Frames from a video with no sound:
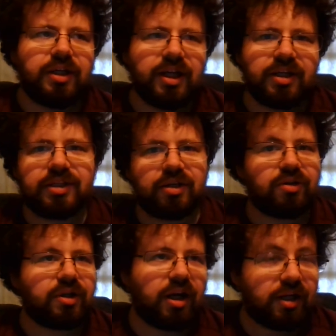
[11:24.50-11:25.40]
Yes,
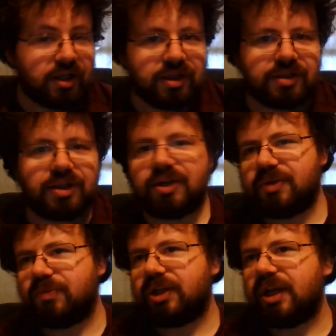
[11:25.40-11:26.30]
they're not
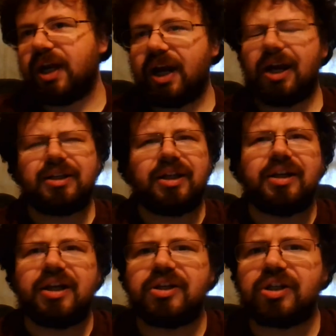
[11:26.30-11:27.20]
insects, but they act
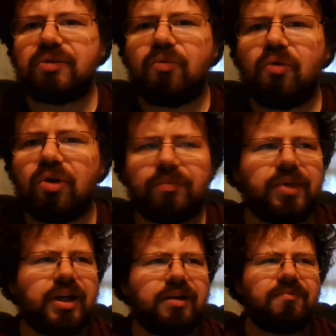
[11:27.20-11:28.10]
and they
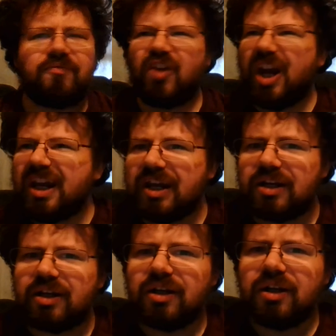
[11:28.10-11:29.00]
swarm, they
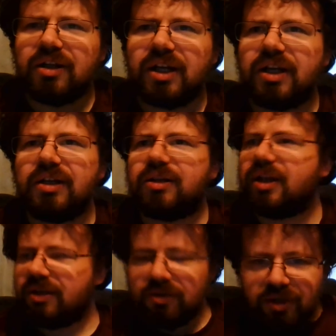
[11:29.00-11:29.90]
invade. They
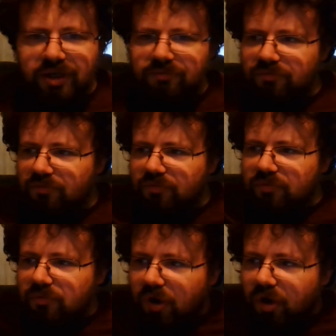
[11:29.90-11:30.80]
they they
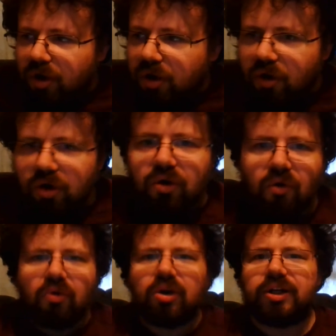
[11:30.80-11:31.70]
are
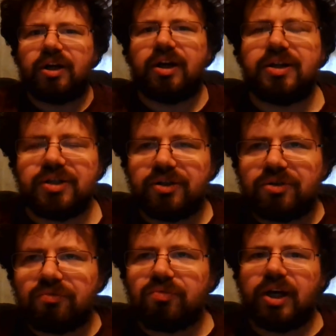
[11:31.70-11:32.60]
organized
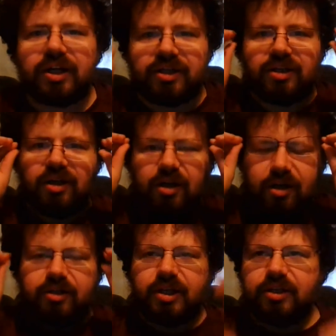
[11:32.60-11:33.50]
and direct.
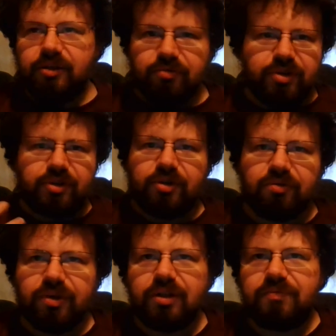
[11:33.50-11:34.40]
They use
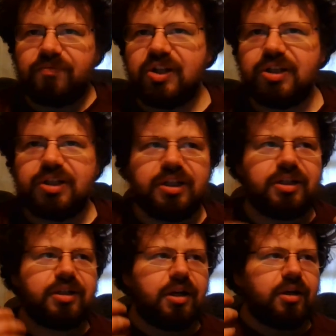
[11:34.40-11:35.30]
urine,
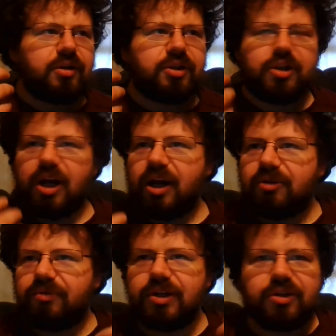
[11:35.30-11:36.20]
feces,
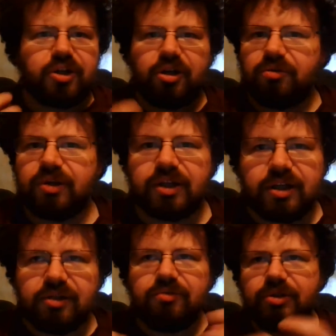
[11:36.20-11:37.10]
chattering, chittering,
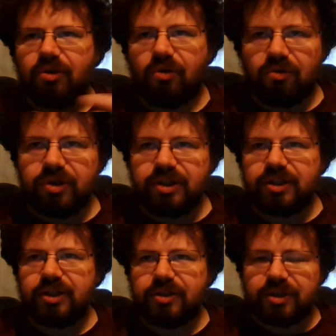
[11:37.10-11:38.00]
they use all these
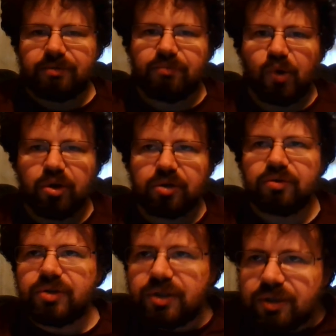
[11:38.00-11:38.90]
things and
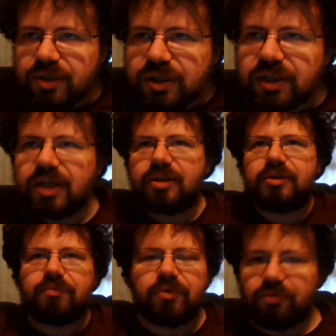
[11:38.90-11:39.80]
markers to
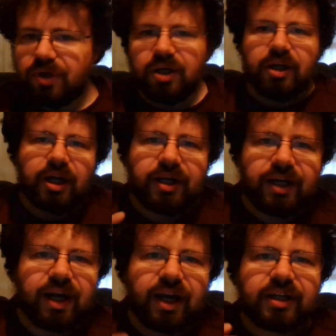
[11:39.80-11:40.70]
send through and
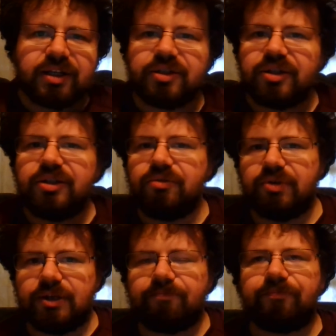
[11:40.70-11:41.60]
they act as a
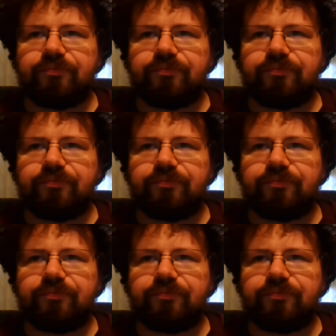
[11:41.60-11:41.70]
unit.